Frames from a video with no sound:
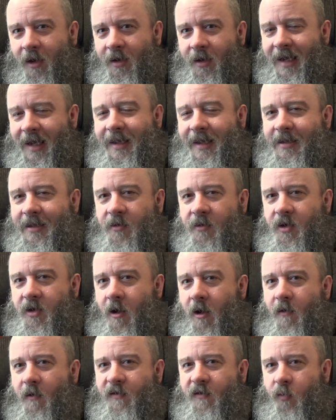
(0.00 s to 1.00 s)
They like their
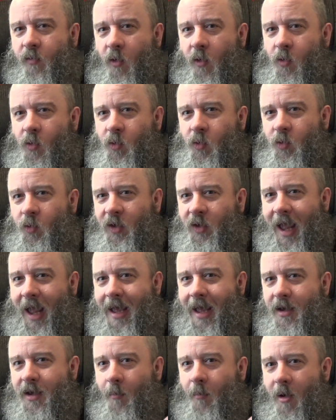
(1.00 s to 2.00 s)
dogs rolled
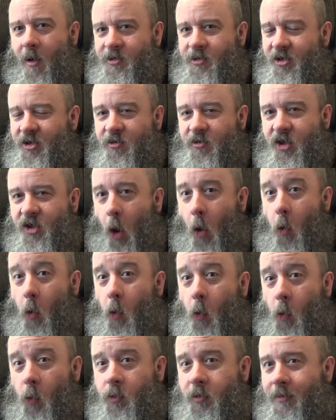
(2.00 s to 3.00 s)
and their monsters
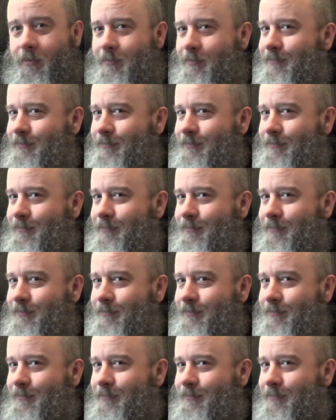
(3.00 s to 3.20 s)
cold.